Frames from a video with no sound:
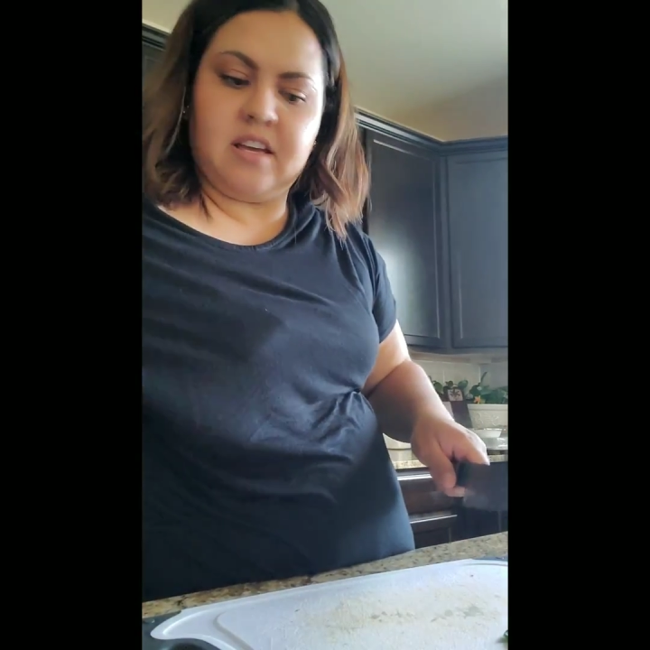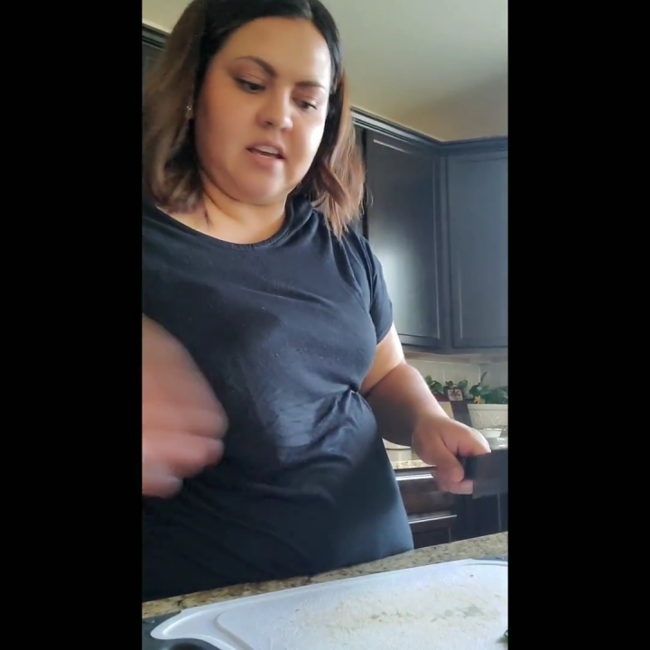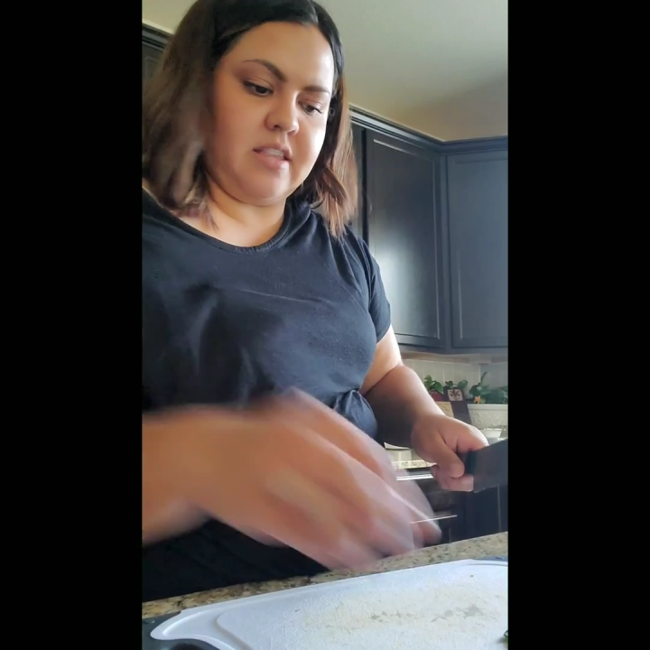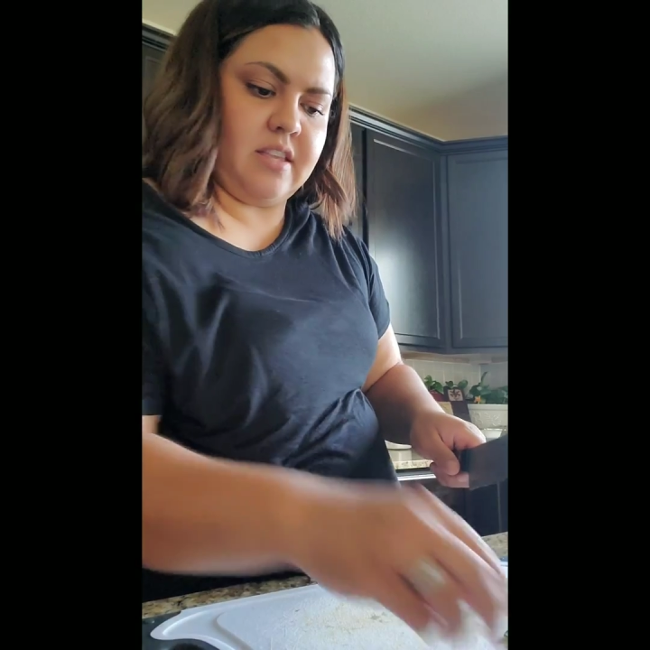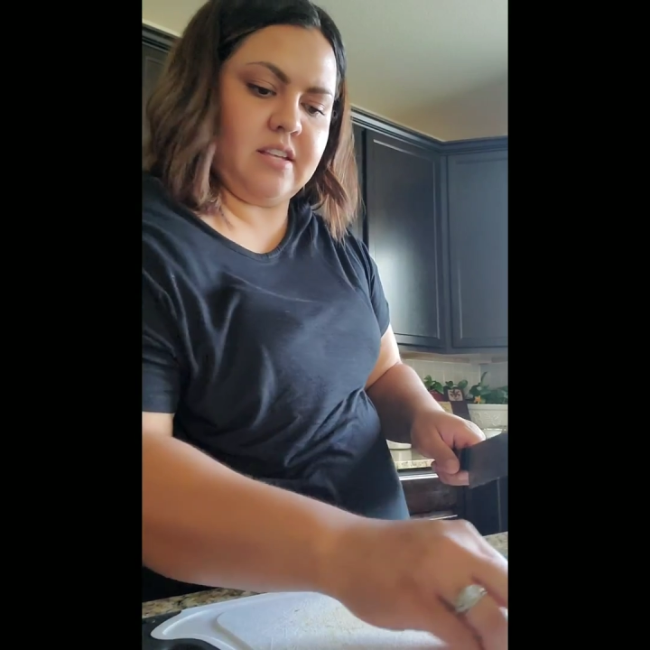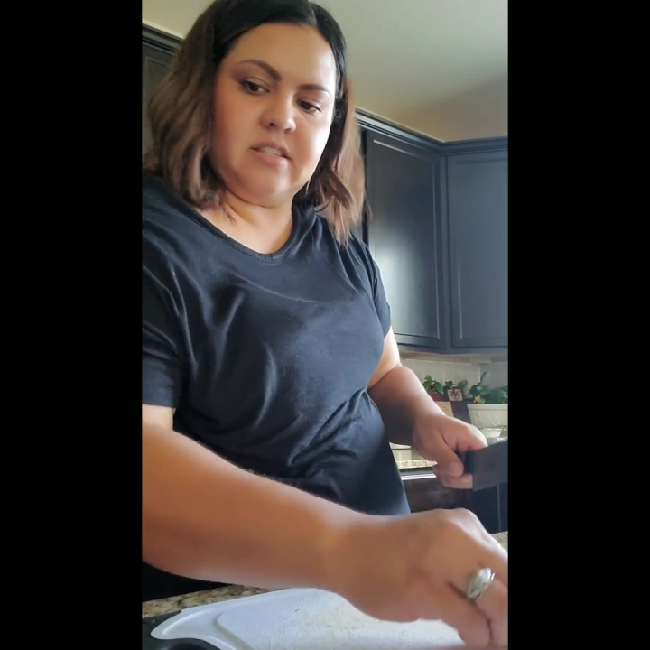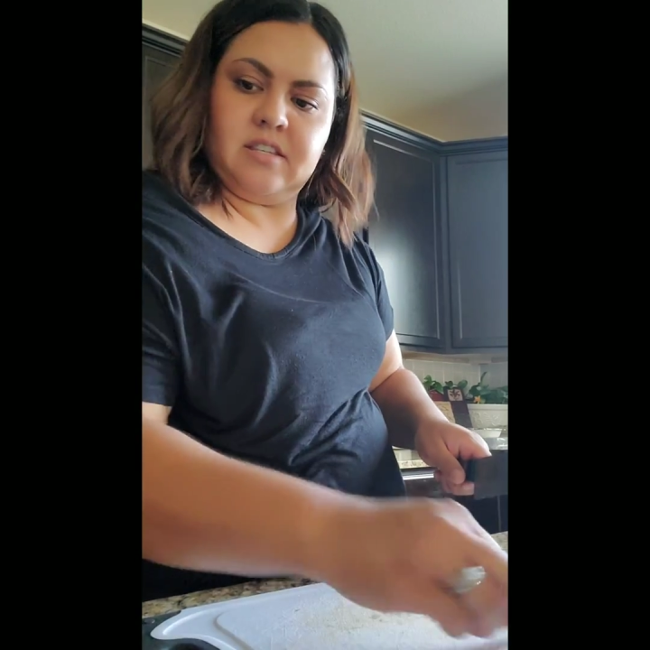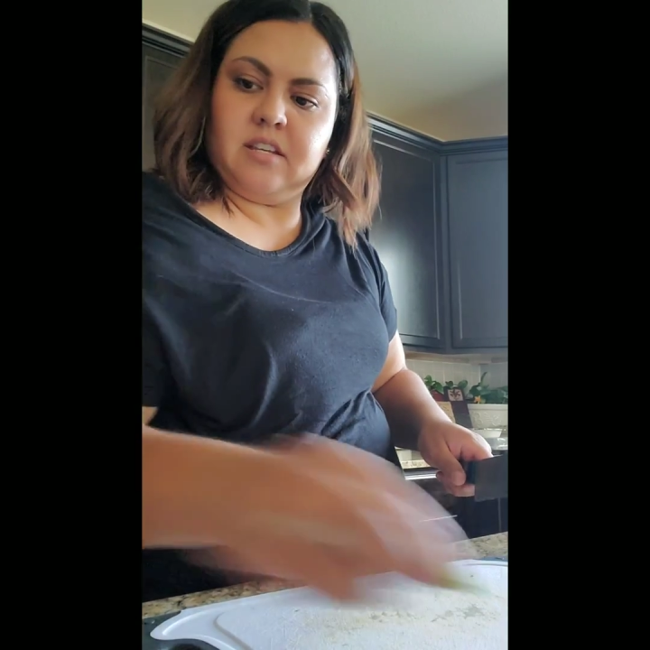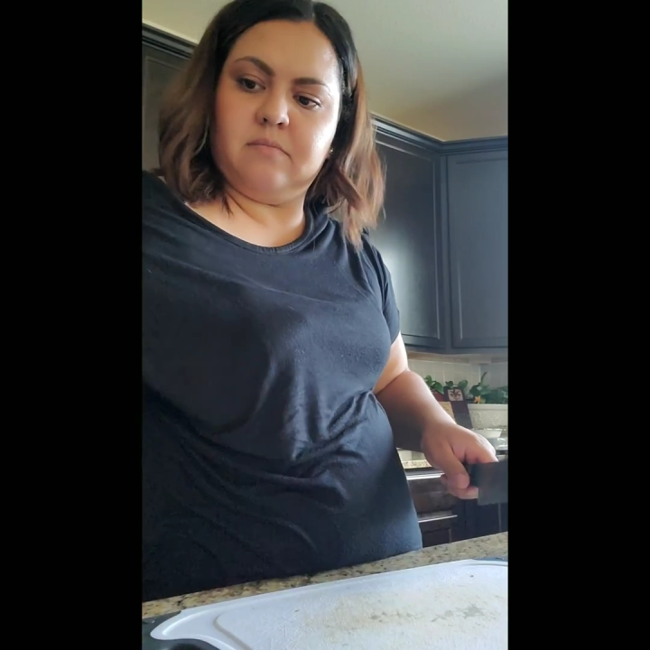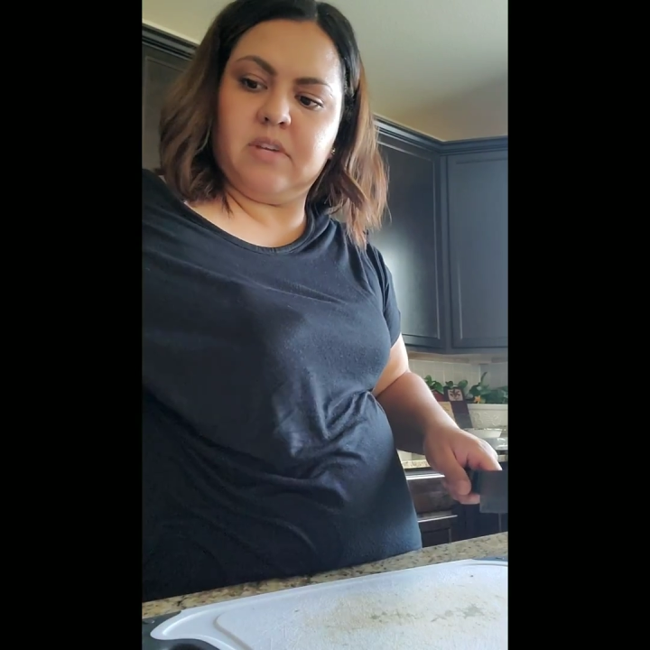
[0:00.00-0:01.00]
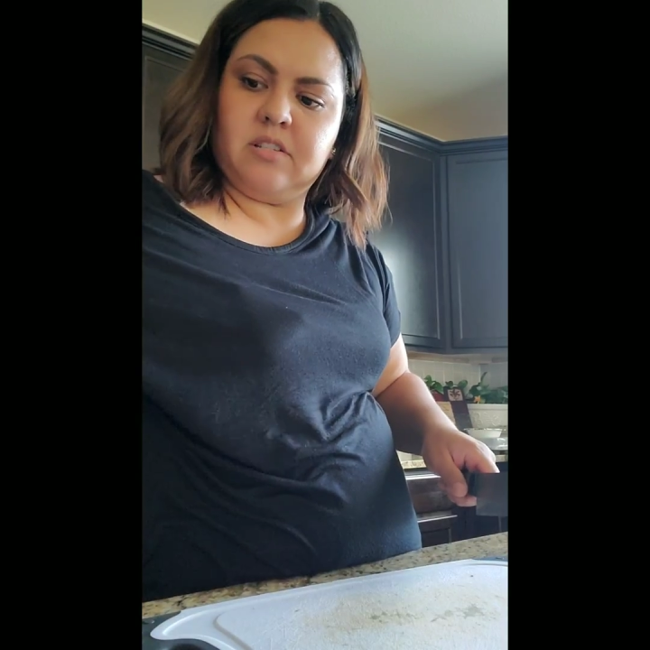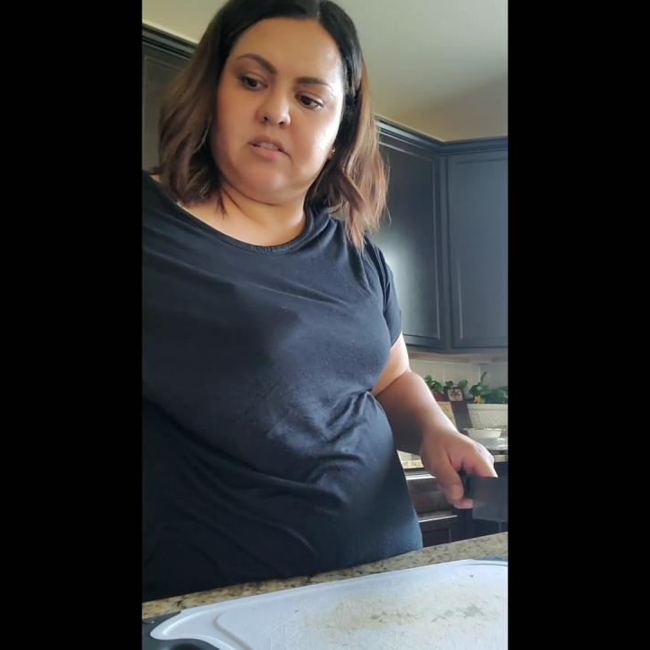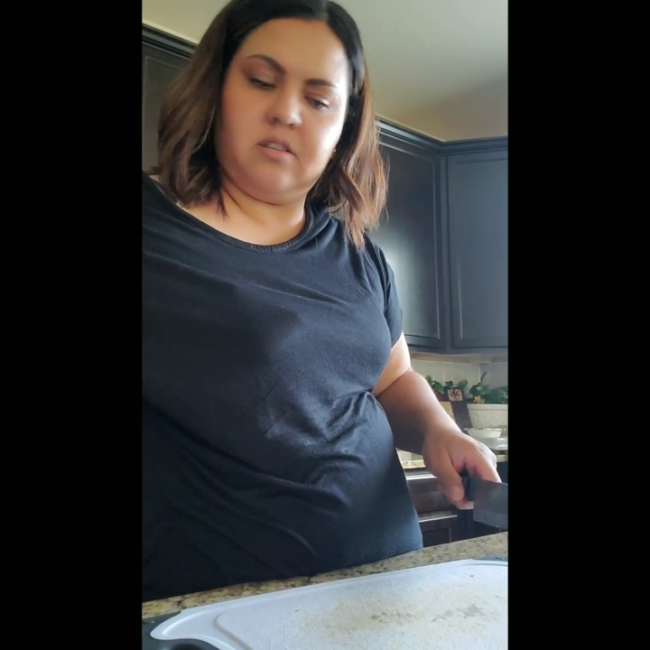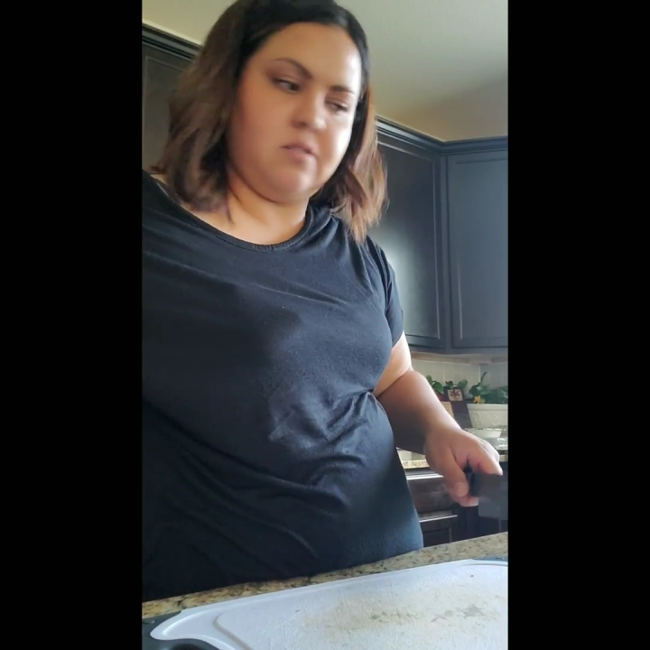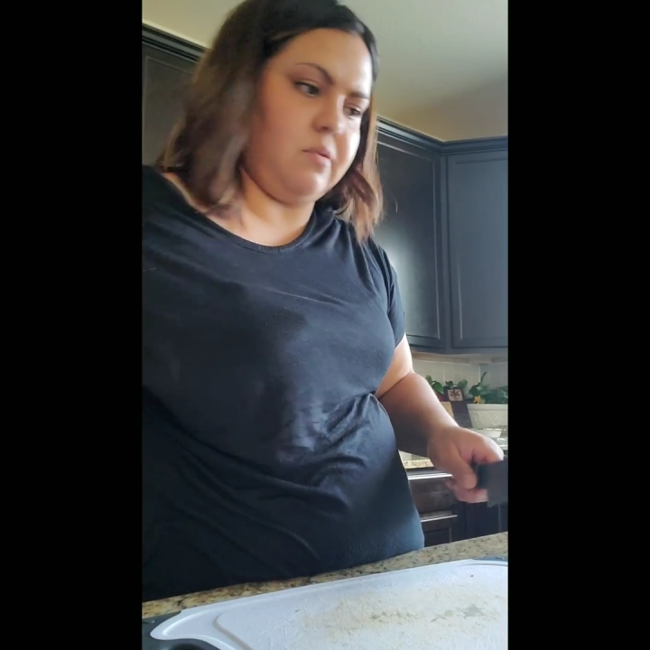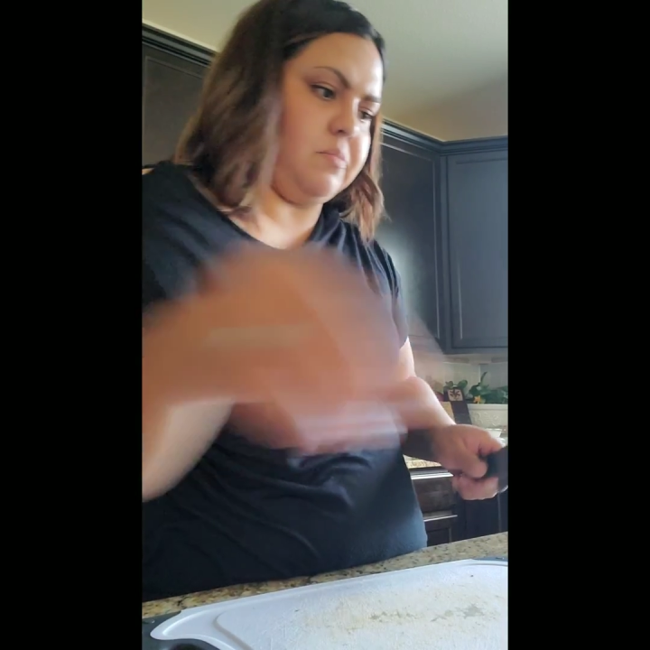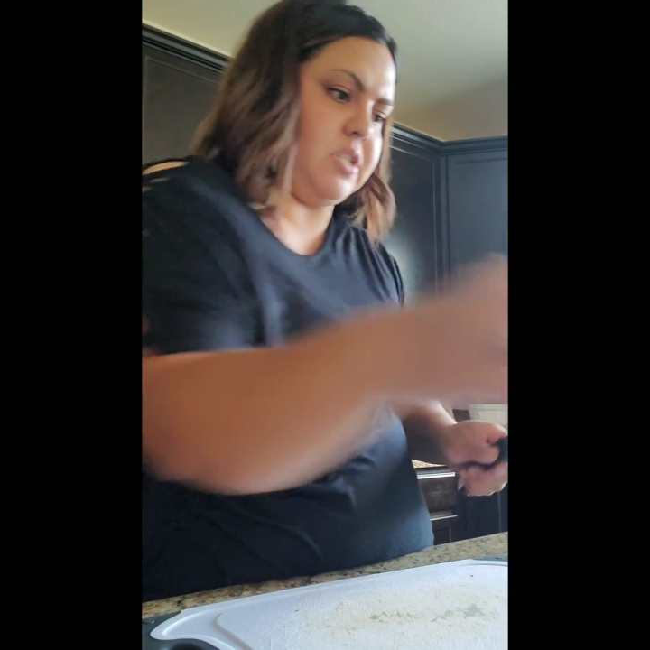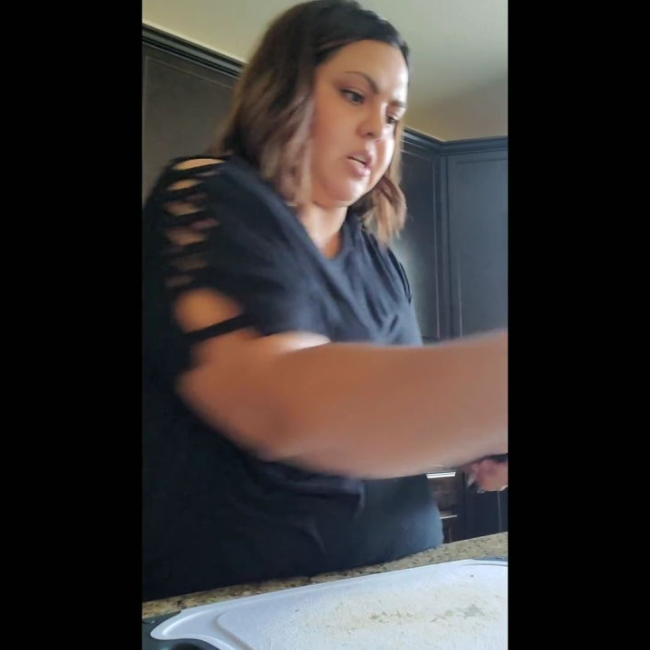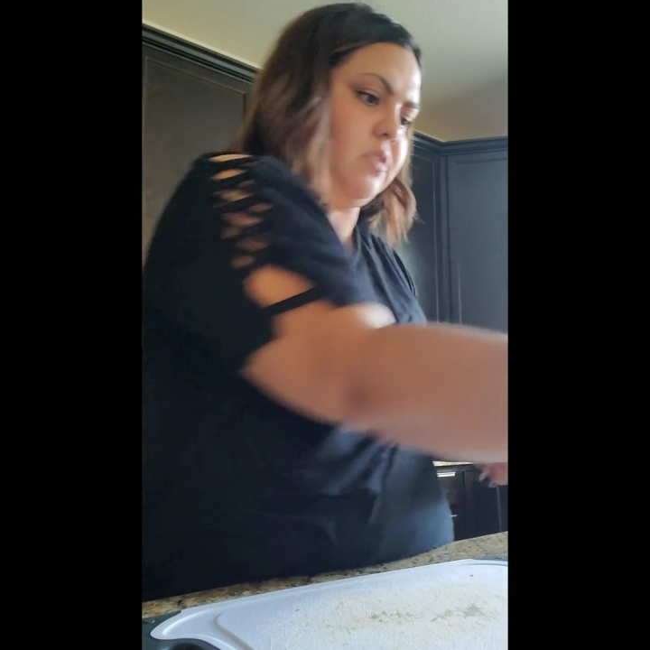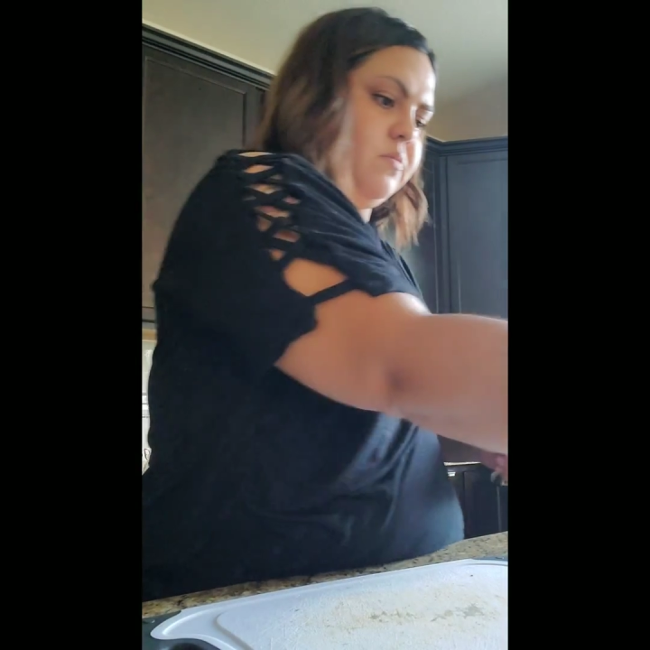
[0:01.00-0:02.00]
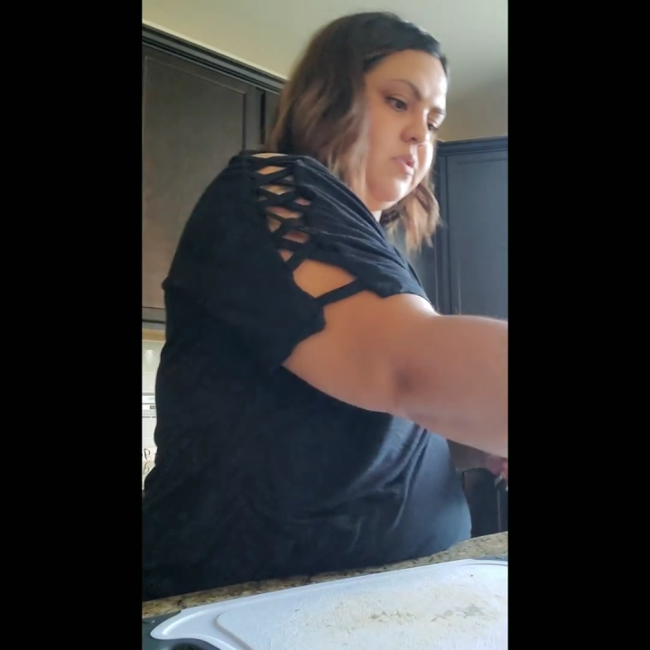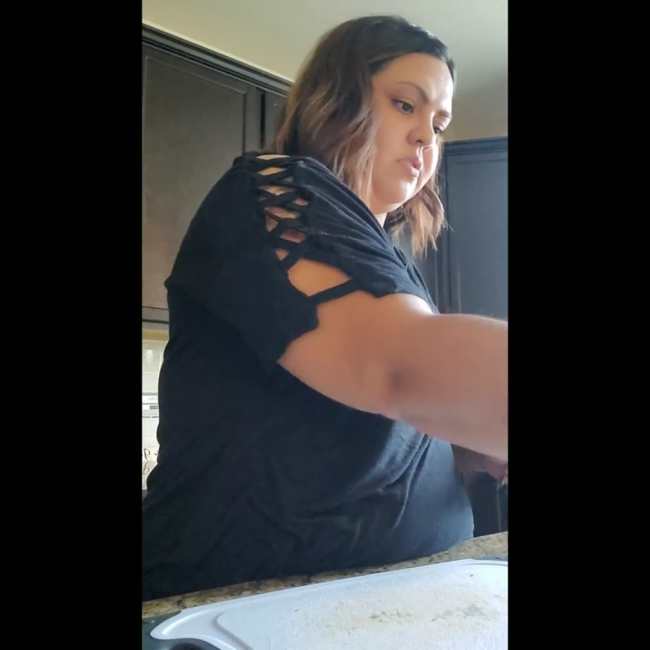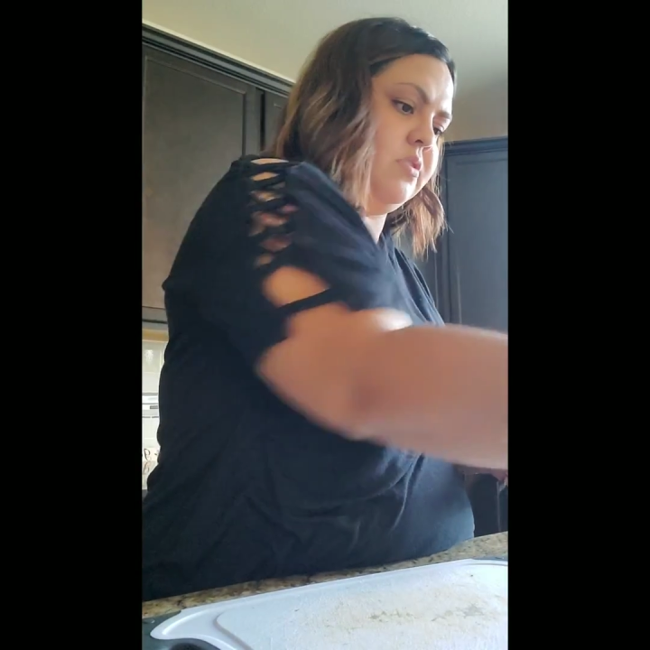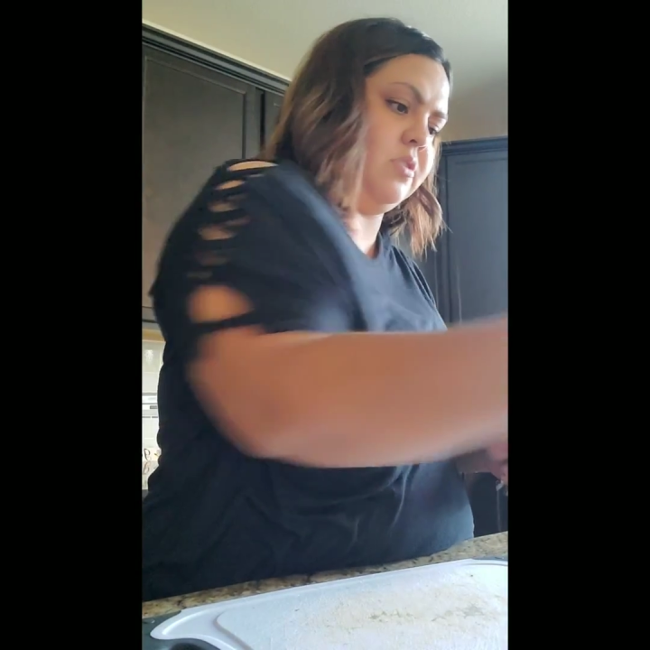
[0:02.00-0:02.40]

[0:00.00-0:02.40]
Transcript: And then set them next to the sweet potatoes.